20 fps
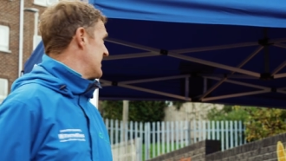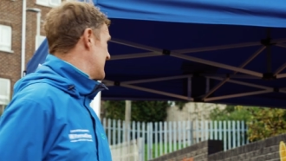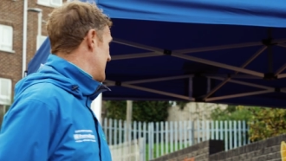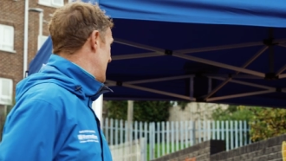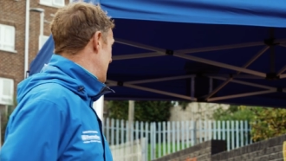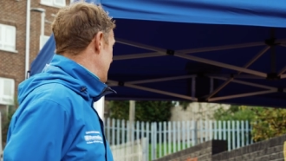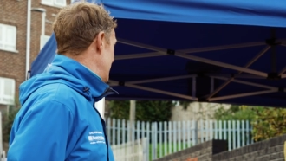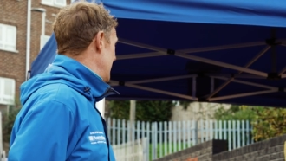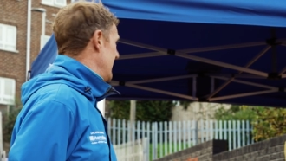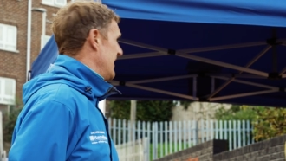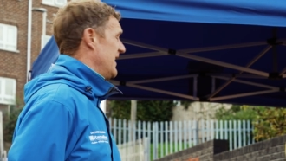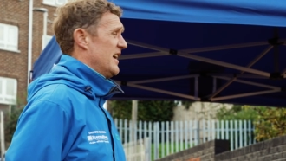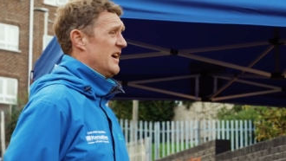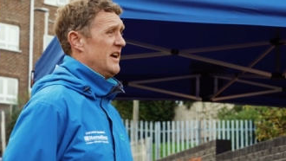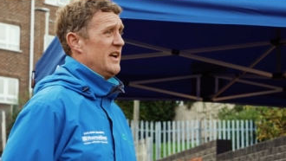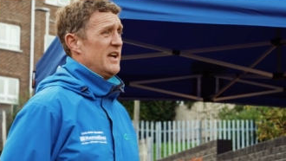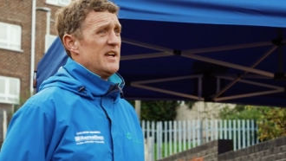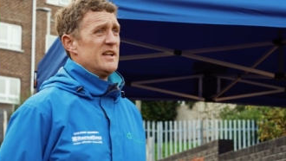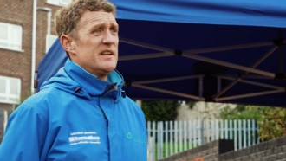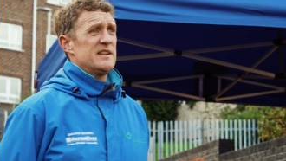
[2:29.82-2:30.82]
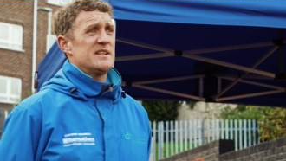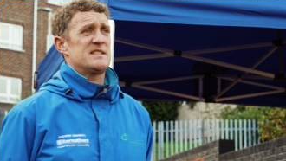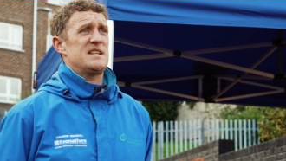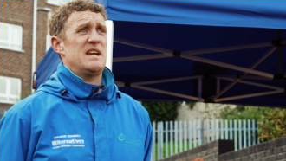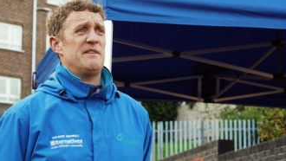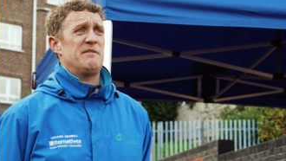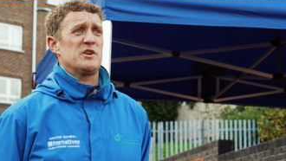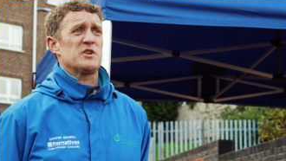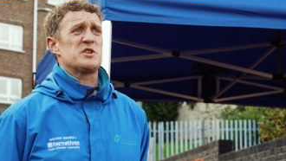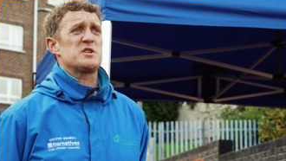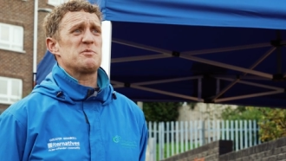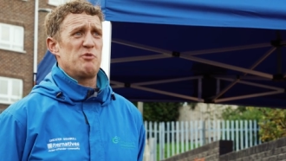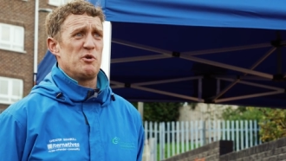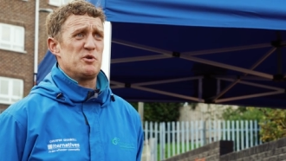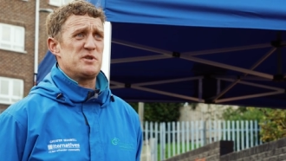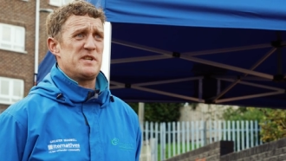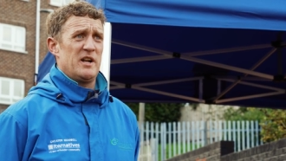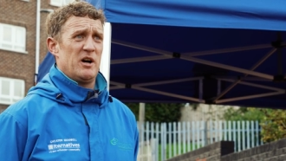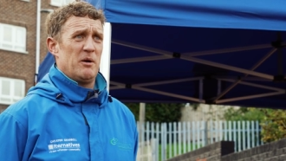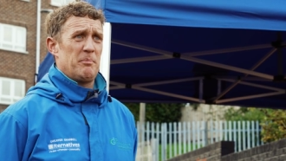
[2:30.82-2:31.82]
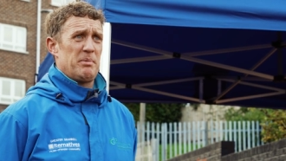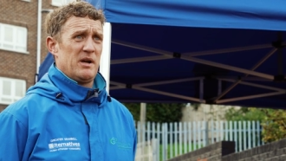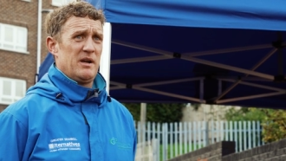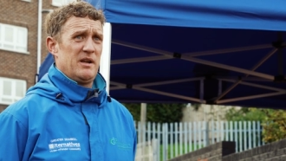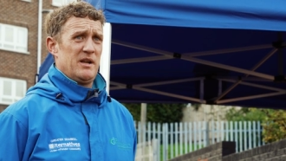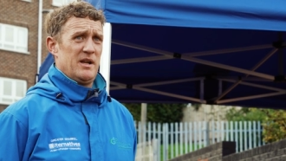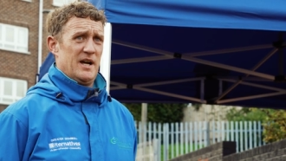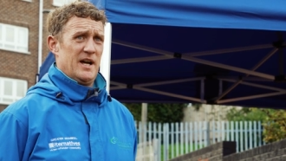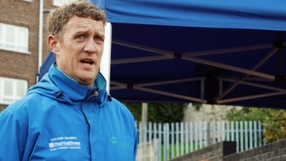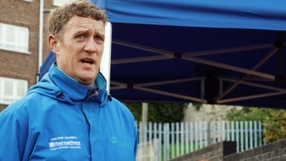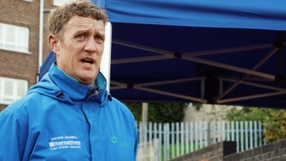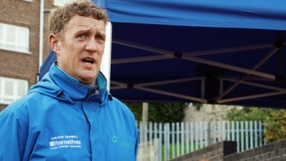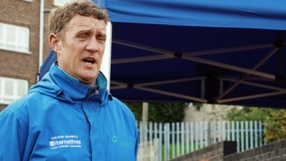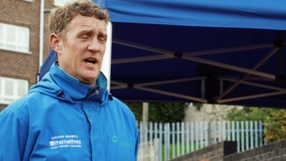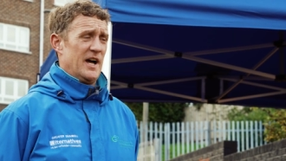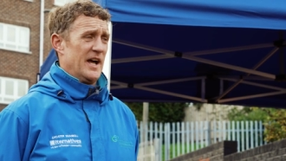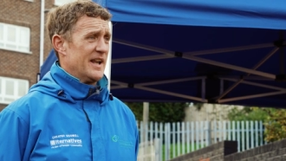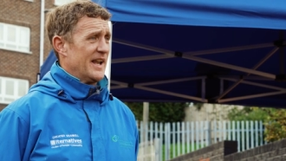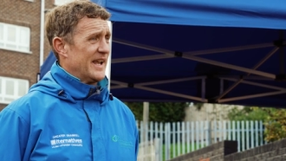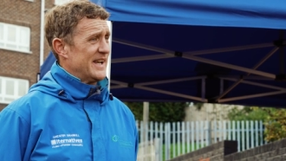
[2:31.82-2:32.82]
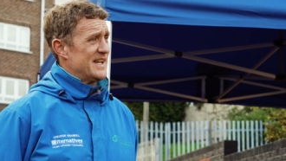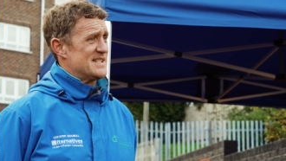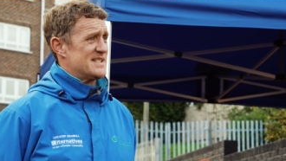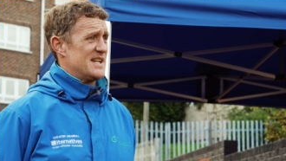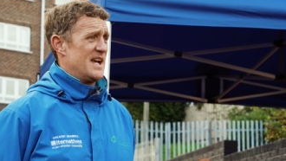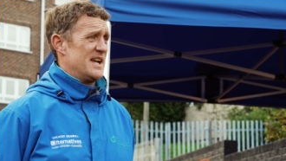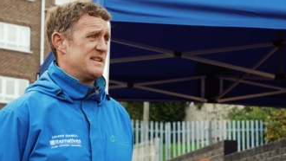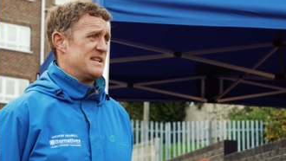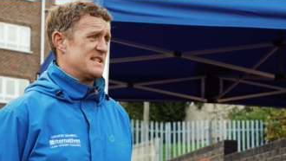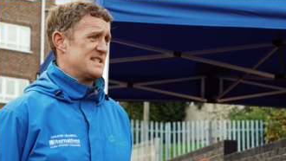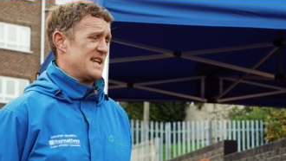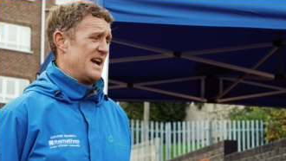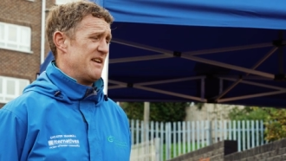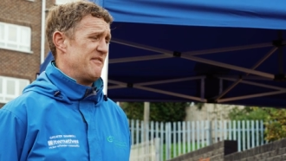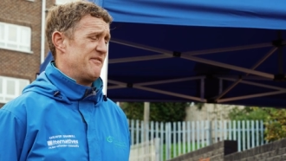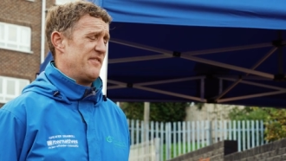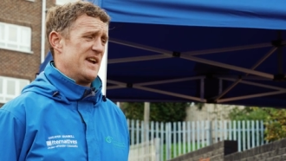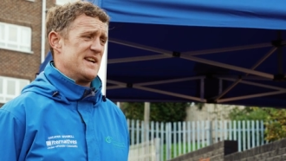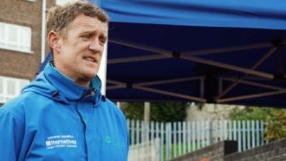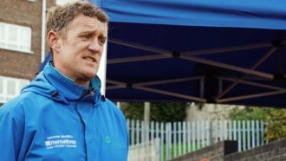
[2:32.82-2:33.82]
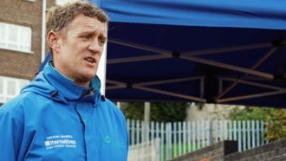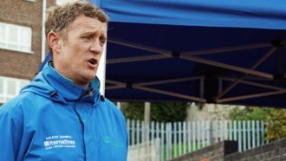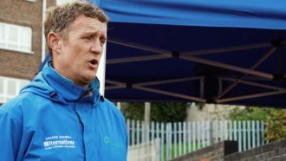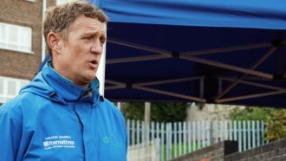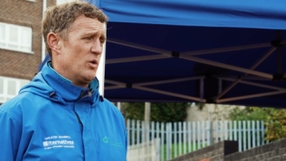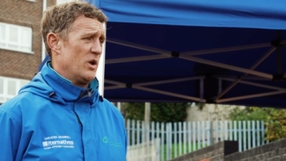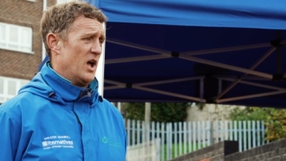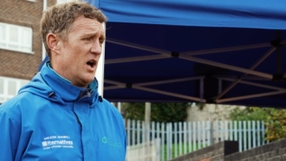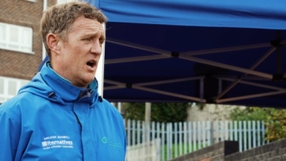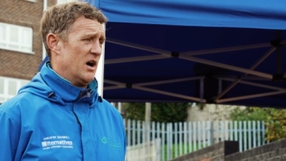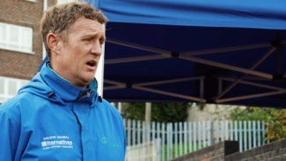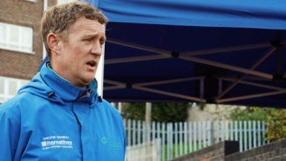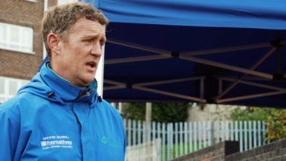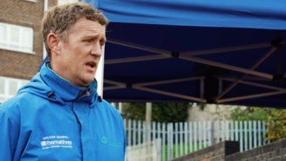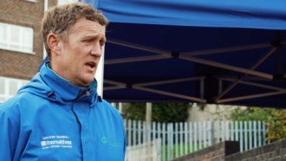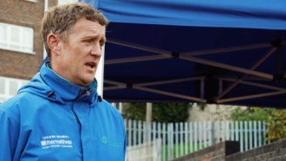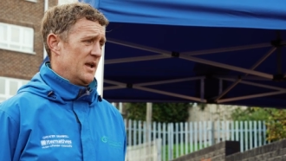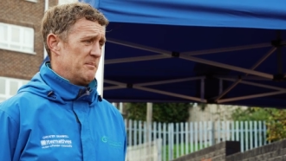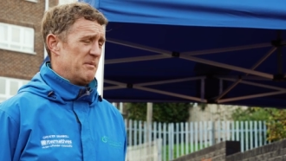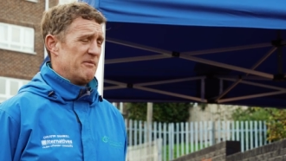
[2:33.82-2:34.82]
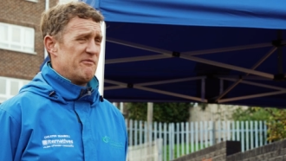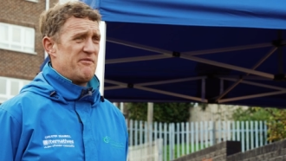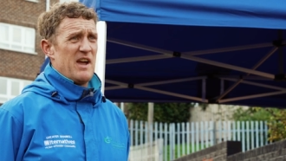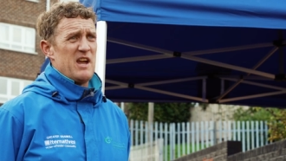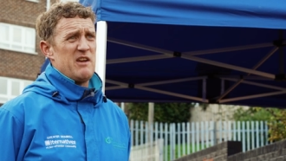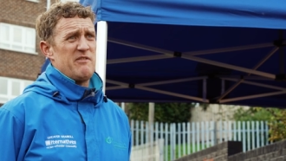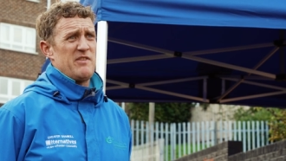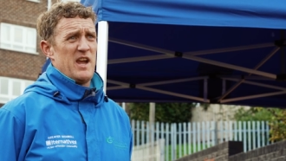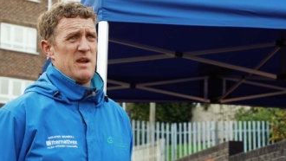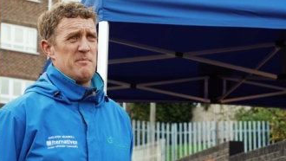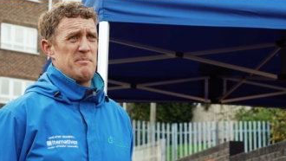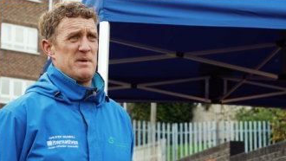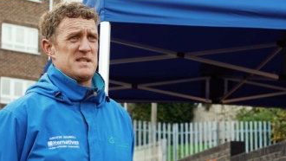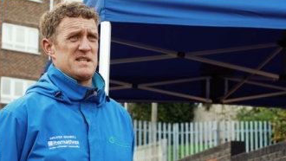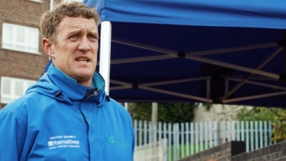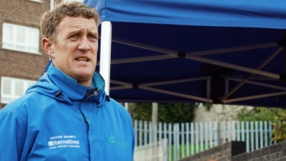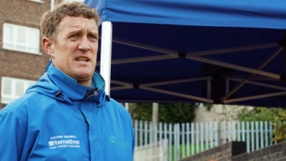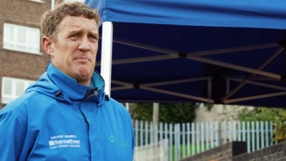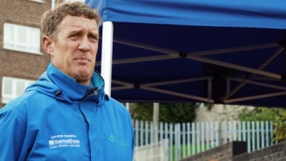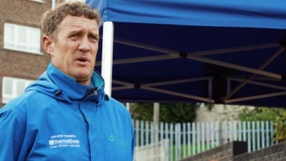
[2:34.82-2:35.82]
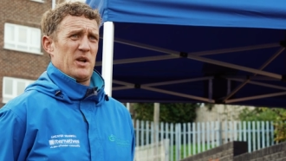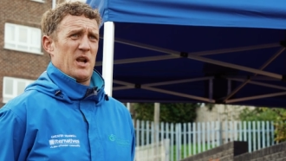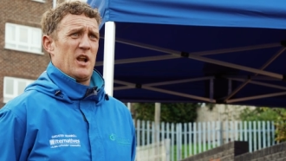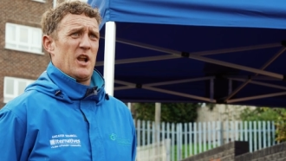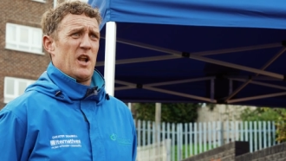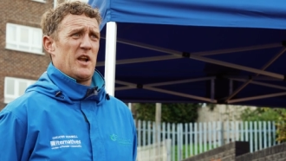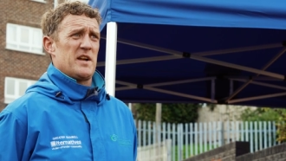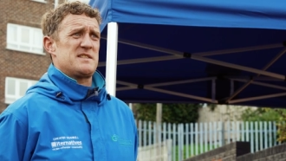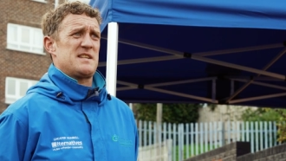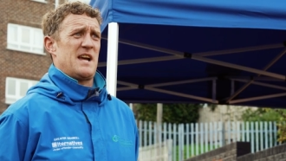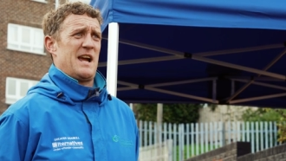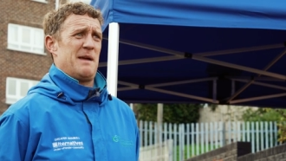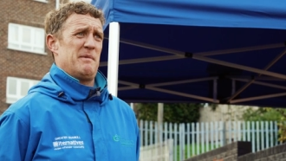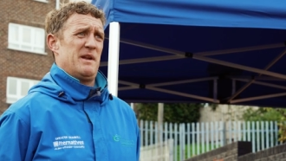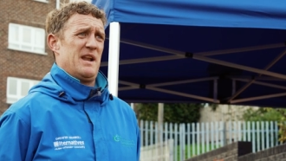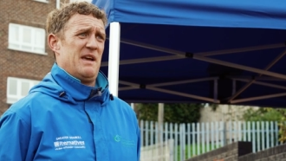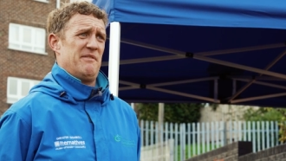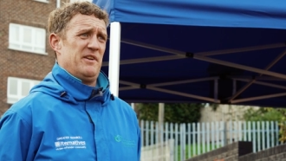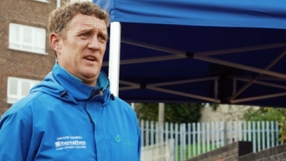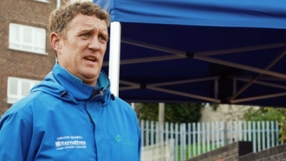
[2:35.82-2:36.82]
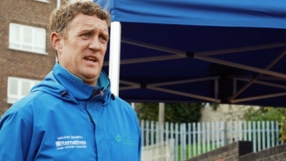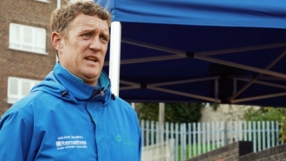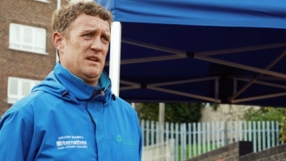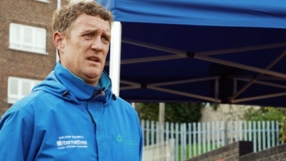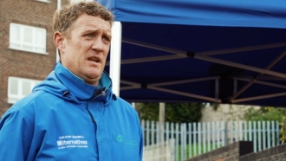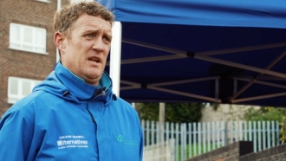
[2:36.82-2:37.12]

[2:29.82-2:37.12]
this area here to see if we could spruce it up. Uh, and like you said, design phase a whole lot. Been very, very busy and they put a lot of time and effort in.